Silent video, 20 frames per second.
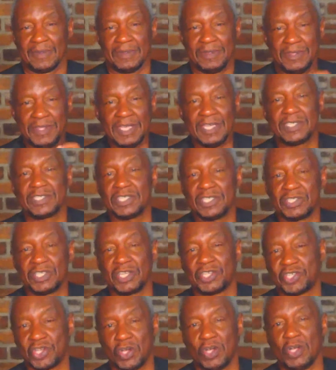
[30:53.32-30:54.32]
This is
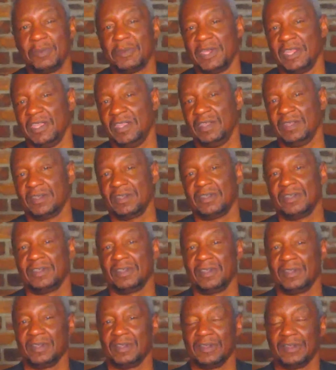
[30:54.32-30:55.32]
determining
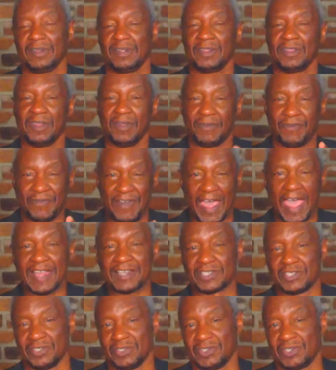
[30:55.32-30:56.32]
the
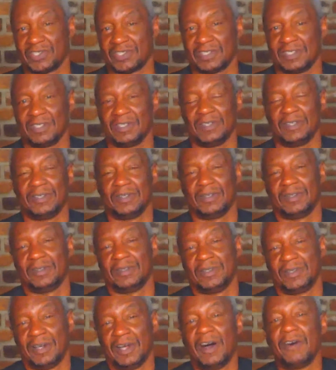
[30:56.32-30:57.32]
factors
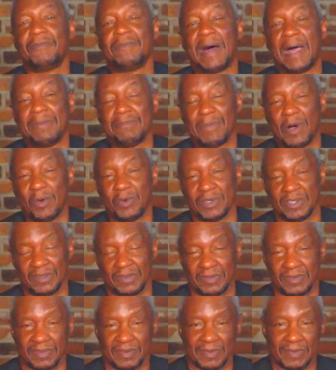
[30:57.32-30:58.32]
of my motive.
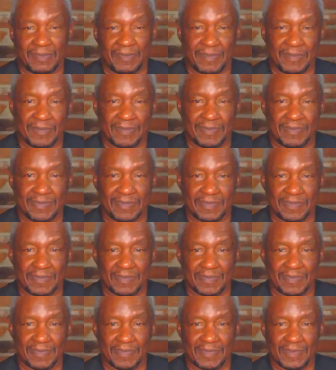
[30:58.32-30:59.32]

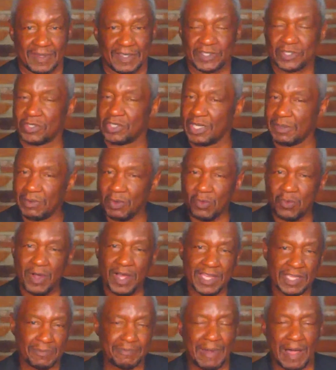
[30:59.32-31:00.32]
So number
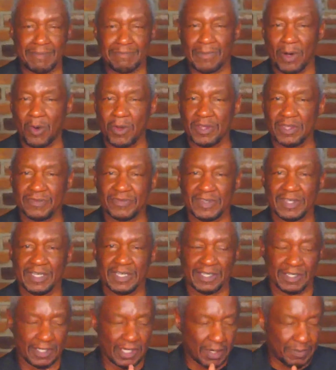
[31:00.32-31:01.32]
one is my motive.
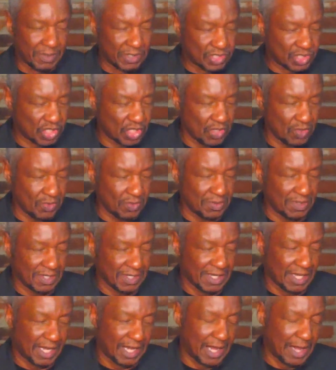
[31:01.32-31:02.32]
Number two,
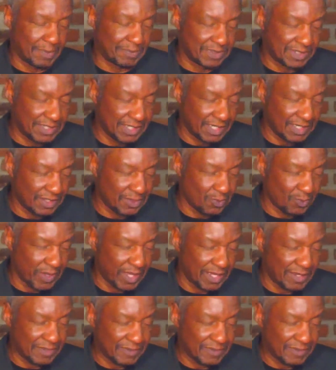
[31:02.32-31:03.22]
I'm dealing with,